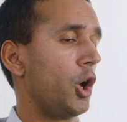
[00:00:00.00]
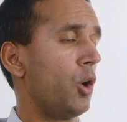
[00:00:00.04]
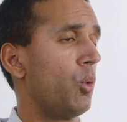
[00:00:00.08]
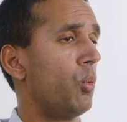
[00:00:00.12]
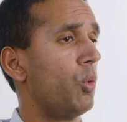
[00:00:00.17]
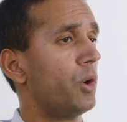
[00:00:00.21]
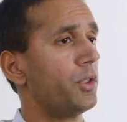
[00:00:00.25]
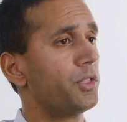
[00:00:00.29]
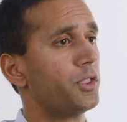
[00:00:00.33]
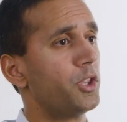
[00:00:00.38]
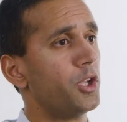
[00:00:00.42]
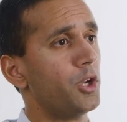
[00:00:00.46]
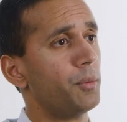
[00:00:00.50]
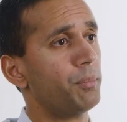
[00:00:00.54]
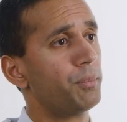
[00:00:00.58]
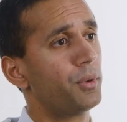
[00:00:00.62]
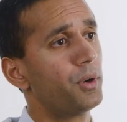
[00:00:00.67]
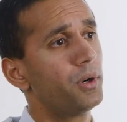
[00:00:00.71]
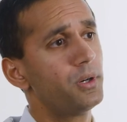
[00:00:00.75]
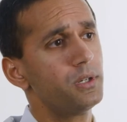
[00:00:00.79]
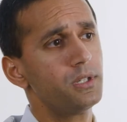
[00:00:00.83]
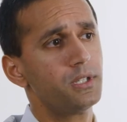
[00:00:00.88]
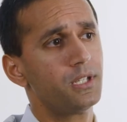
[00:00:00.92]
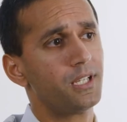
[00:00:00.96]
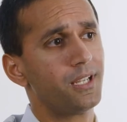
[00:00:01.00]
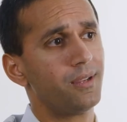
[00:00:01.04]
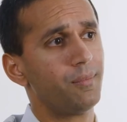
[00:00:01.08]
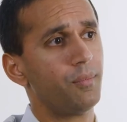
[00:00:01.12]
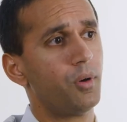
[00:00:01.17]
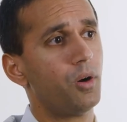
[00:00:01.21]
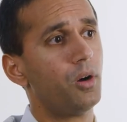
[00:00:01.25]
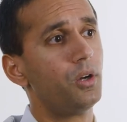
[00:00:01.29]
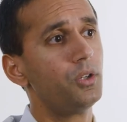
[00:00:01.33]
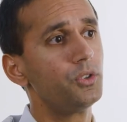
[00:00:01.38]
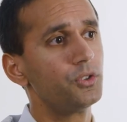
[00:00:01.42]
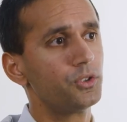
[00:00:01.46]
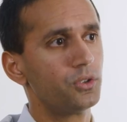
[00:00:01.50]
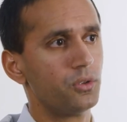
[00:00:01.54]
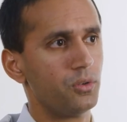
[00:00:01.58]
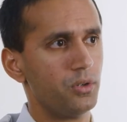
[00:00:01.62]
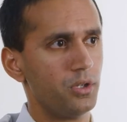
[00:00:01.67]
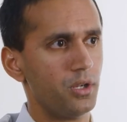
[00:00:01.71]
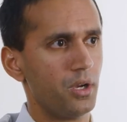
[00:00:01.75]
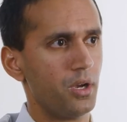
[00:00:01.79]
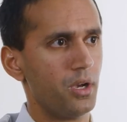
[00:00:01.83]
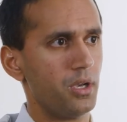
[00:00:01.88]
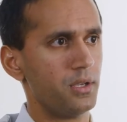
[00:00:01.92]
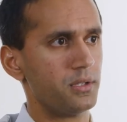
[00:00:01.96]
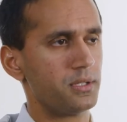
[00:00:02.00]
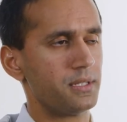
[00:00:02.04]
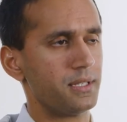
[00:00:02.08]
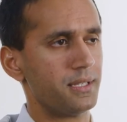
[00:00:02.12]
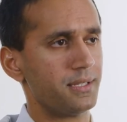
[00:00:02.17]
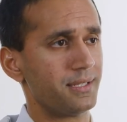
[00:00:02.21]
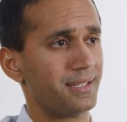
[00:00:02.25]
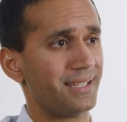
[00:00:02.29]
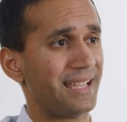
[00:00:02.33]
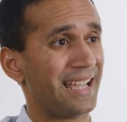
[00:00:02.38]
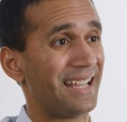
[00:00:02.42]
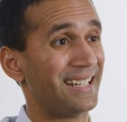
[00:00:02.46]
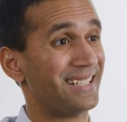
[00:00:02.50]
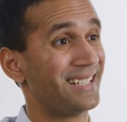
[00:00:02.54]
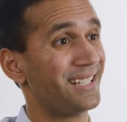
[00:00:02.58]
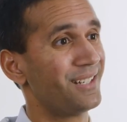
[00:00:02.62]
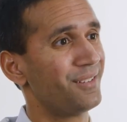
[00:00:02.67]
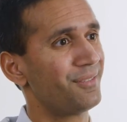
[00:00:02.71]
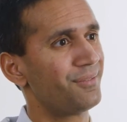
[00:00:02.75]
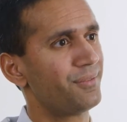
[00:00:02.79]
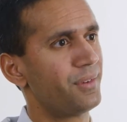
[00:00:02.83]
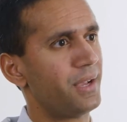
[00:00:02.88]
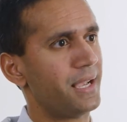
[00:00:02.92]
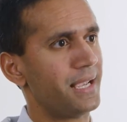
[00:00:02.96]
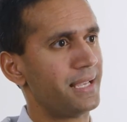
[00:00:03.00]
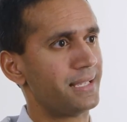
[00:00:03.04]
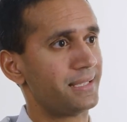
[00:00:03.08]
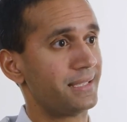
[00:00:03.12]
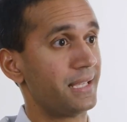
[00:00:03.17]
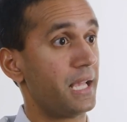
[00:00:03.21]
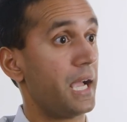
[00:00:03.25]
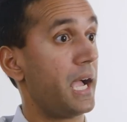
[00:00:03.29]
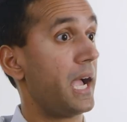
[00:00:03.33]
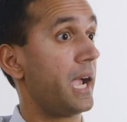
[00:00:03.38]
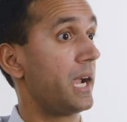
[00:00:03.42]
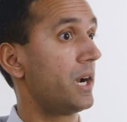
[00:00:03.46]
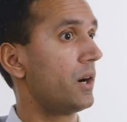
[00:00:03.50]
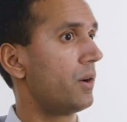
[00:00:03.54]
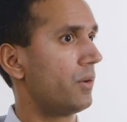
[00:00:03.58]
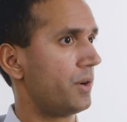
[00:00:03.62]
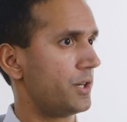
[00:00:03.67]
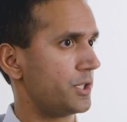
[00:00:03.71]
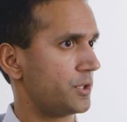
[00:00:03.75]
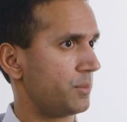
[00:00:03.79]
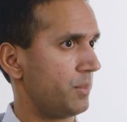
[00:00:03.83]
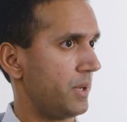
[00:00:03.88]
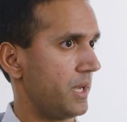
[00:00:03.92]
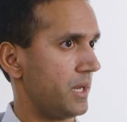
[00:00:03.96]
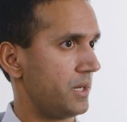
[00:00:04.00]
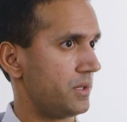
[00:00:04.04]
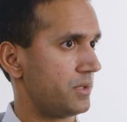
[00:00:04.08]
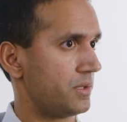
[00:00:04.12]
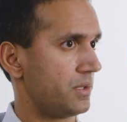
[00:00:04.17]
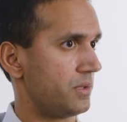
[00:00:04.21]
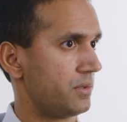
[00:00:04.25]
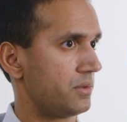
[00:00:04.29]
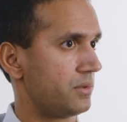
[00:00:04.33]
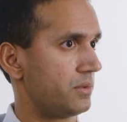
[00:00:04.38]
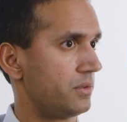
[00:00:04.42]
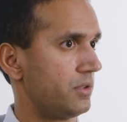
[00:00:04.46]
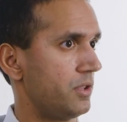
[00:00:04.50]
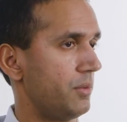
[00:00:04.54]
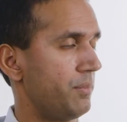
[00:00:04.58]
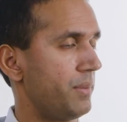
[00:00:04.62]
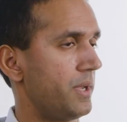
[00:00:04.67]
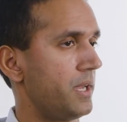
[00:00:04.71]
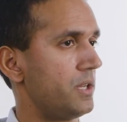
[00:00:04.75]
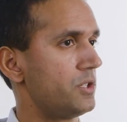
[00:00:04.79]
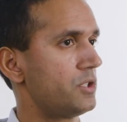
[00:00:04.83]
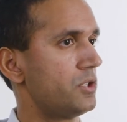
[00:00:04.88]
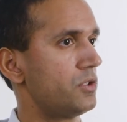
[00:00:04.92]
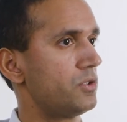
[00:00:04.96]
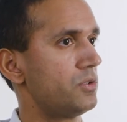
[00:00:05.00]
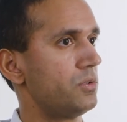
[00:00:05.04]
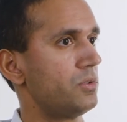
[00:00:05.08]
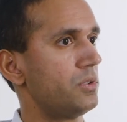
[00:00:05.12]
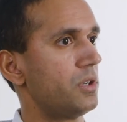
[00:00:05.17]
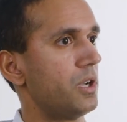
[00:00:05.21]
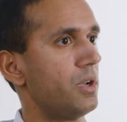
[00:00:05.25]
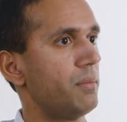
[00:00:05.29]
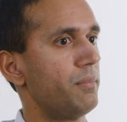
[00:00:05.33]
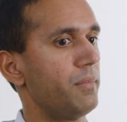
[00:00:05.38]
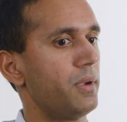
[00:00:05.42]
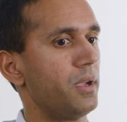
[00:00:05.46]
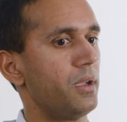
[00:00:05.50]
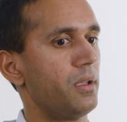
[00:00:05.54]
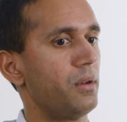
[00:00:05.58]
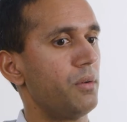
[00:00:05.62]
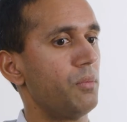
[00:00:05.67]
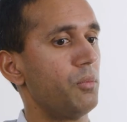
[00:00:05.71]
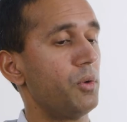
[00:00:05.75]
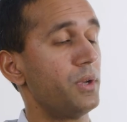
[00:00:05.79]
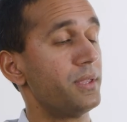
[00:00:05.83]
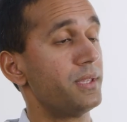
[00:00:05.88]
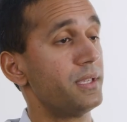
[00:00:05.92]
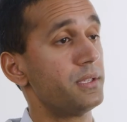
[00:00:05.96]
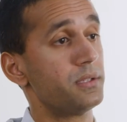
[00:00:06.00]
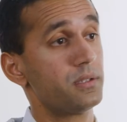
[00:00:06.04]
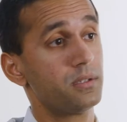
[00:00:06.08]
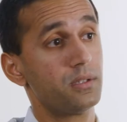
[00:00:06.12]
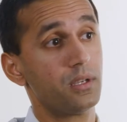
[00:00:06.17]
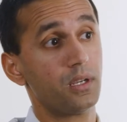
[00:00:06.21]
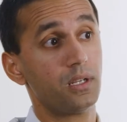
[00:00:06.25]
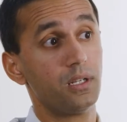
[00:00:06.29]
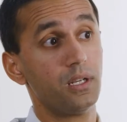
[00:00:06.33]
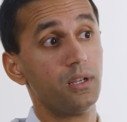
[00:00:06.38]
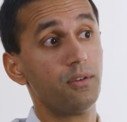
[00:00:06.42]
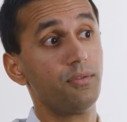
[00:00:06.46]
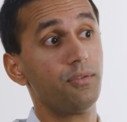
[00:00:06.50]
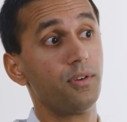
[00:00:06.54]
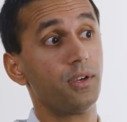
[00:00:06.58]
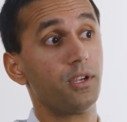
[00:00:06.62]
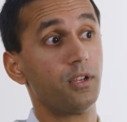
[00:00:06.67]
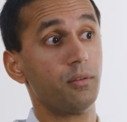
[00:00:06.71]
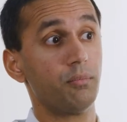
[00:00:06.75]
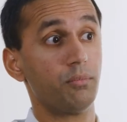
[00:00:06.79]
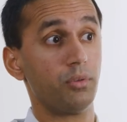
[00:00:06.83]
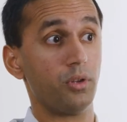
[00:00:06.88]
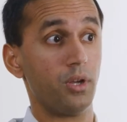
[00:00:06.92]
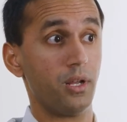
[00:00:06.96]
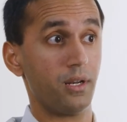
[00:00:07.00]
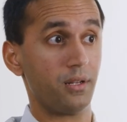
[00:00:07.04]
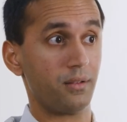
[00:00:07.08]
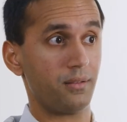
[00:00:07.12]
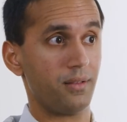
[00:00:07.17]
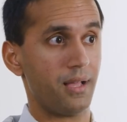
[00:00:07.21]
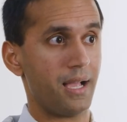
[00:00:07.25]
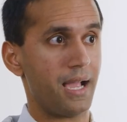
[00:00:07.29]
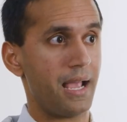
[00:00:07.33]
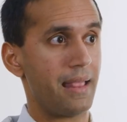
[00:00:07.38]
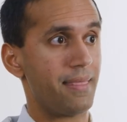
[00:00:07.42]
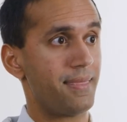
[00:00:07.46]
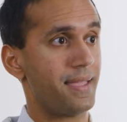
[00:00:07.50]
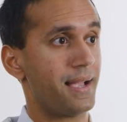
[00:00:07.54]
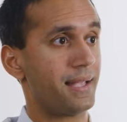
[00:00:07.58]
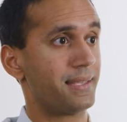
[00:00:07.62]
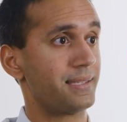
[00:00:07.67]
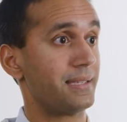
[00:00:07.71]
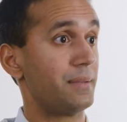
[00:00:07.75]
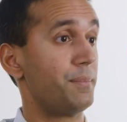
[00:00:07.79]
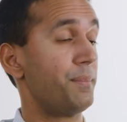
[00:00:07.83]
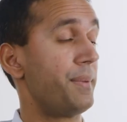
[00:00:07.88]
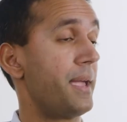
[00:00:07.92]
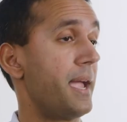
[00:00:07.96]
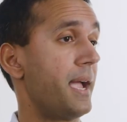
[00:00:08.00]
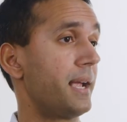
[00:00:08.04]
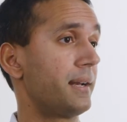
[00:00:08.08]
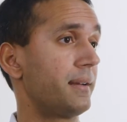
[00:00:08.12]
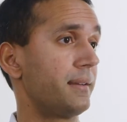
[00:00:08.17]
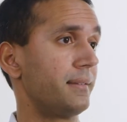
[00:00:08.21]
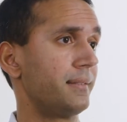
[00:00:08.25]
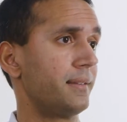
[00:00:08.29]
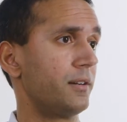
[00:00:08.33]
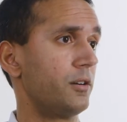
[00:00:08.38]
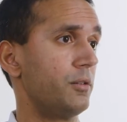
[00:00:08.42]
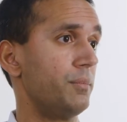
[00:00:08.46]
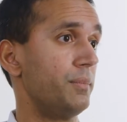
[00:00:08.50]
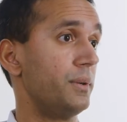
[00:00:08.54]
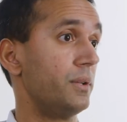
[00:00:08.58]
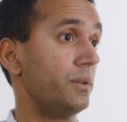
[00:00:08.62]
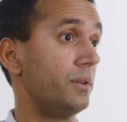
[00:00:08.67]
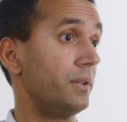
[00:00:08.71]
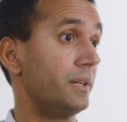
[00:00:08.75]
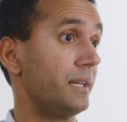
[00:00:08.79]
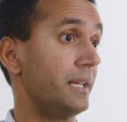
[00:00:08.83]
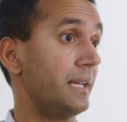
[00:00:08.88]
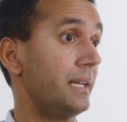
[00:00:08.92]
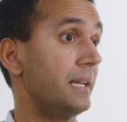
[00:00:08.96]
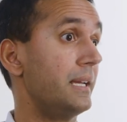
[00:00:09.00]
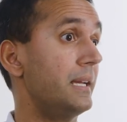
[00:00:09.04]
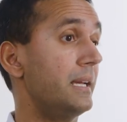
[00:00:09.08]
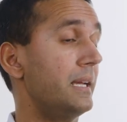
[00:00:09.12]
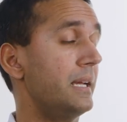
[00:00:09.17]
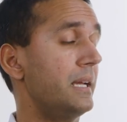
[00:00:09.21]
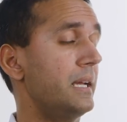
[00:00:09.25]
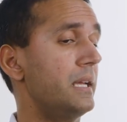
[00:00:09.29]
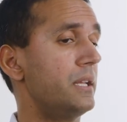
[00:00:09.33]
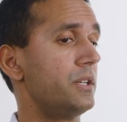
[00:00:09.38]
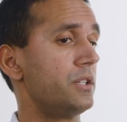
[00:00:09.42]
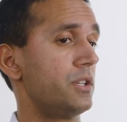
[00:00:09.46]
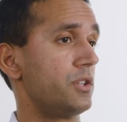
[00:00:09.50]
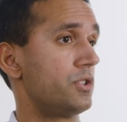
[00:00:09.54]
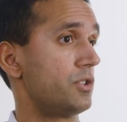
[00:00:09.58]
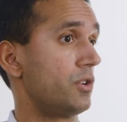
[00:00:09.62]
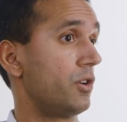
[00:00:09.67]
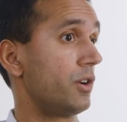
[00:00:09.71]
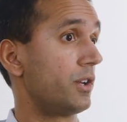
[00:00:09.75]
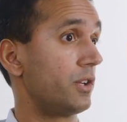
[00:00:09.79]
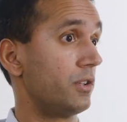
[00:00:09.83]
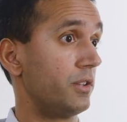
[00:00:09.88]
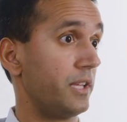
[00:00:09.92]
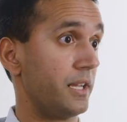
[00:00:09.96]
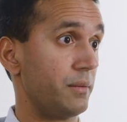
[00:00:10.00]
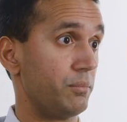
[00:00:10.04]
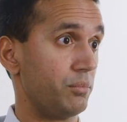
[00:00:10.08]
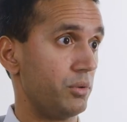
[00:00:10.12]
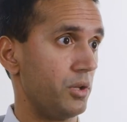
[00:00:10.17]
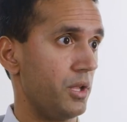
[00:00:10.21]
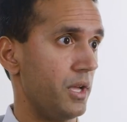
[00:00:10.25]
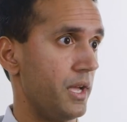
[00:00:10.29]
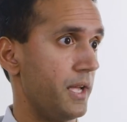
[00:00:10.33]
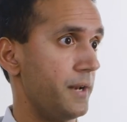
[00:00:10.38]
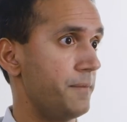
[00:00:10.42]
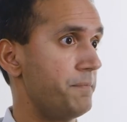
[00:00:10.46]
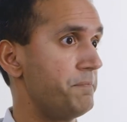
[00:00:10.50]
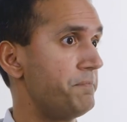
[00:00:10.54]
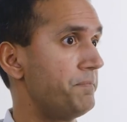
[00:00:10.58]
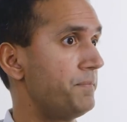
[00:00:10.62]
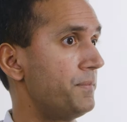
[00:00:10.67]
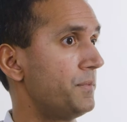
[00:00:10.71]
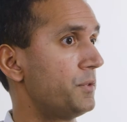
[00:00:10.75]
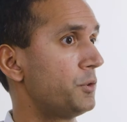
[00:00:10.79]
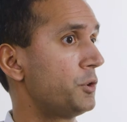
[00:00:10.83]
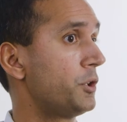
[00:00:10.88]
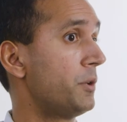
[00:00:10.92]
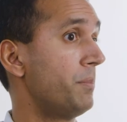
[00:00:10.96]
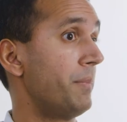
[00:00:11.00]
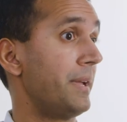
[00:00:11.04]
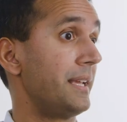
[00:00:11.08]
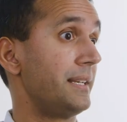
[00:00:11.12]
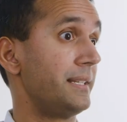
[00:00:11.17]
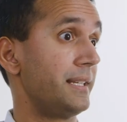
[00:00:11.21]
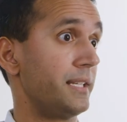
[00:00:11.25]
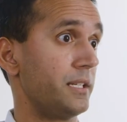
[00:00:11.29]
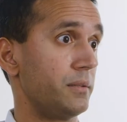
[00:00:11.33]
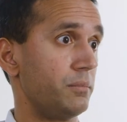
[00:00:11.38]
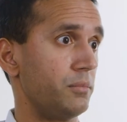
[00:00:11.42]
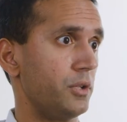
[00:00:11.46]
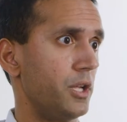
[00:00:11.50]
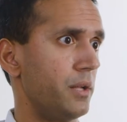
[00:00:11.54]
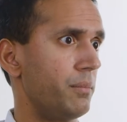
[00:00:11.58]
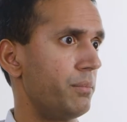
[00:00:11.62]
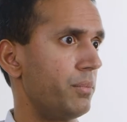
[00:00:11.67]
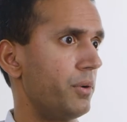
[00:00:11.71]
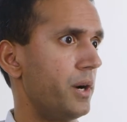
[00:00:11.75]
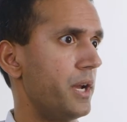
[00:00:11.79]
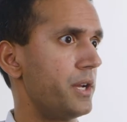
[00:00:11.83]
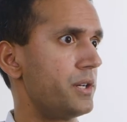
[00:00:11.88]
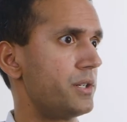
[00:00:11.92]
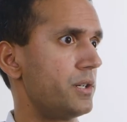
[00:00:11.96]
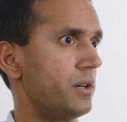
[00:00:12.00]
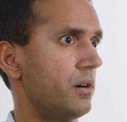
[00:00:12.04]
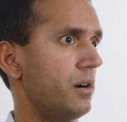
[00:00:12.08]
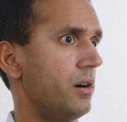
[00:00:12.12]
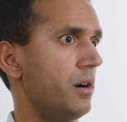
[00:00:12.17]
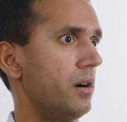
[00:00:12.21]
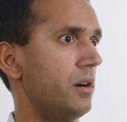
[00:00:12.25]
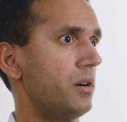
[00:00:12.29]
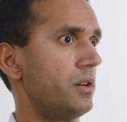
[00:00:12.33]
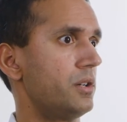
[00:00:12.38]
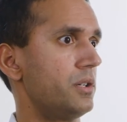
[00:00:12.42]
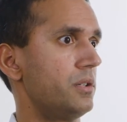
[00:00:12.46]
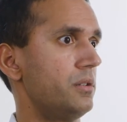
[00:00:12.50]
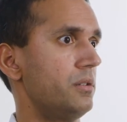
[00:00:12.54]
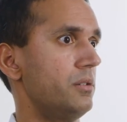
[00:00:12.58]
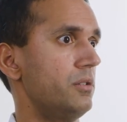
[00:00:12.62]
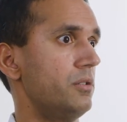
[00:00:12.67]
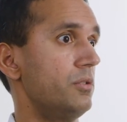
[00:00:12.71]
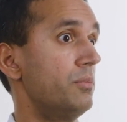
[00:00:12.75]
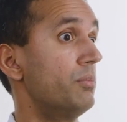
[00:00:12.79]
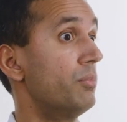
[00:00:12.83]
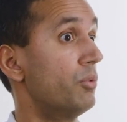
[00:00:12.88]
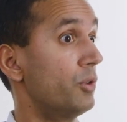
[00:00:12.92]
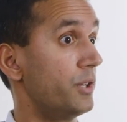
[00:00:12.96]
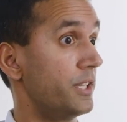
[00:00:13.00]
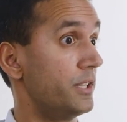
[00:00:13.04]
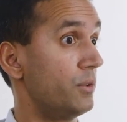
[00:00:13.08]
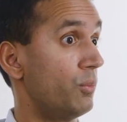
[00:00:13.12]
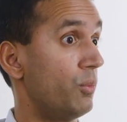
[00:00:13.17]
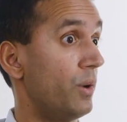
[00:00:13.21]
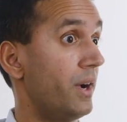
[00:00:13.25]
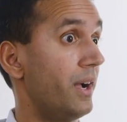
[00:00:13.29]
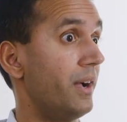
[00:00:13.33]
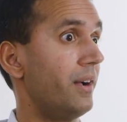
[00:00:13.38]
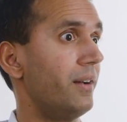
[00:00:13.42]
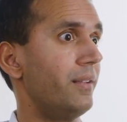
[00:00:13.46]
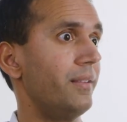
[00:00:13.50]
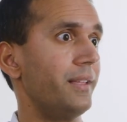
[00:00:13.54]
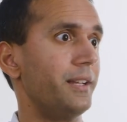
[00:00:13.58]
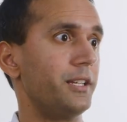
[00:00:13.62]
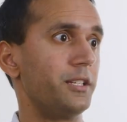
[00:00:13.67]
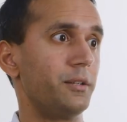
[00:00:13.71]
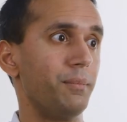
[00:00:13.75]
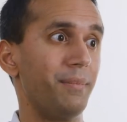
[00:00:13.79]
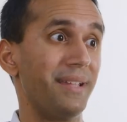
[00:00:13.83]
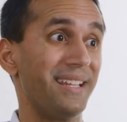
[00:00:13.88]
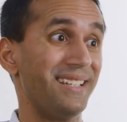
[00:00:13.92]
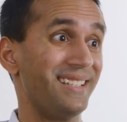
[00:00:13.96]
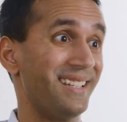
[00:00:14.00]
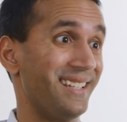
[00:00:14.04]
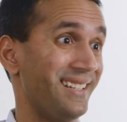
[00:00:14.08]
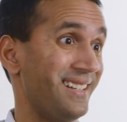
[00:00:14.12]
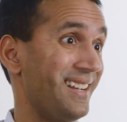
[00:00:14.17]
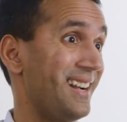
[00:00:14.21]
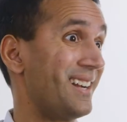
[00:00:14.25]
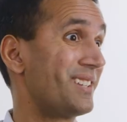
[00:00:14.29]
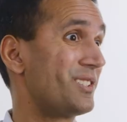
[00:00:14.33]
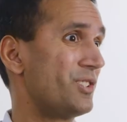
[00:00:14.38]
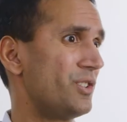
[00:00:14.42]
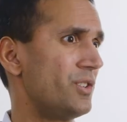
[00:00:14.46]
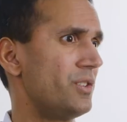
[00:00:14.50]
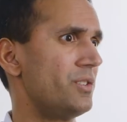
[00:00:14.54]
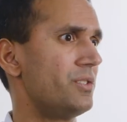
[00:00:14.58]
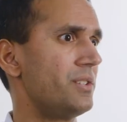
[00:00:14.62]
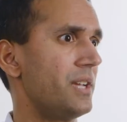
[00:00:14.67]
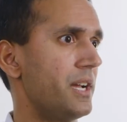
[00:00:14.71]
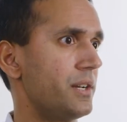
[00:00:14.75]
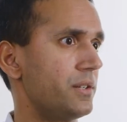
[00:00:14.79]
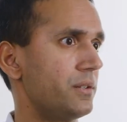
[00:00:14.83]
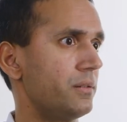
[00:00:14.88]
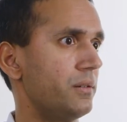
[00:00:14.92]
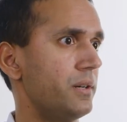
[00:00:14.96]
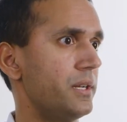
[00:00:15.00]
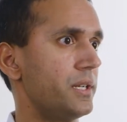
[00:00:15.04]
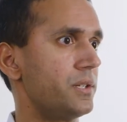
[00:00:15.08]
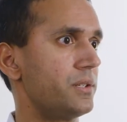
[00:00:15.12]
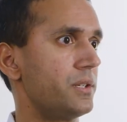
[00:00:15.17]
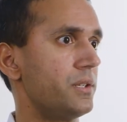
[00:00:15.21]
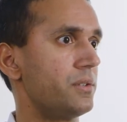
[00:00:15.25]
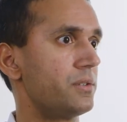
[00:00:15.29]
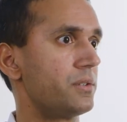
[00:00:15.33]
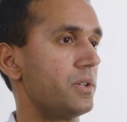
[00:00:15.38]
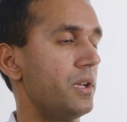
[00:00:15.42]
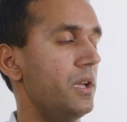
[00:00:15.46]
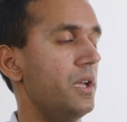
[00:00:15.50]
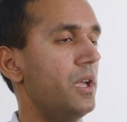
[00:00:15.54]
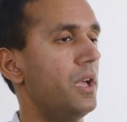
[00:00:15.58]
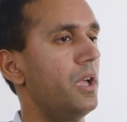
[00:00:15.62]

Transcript: What the PERT team also does is it identifies the higher risk patients, the patients who come in with a significant blood clot that's impacting their ability to circulate blood, to maintain a blood pressure, to breathe well, and to maintain oxygen saturations.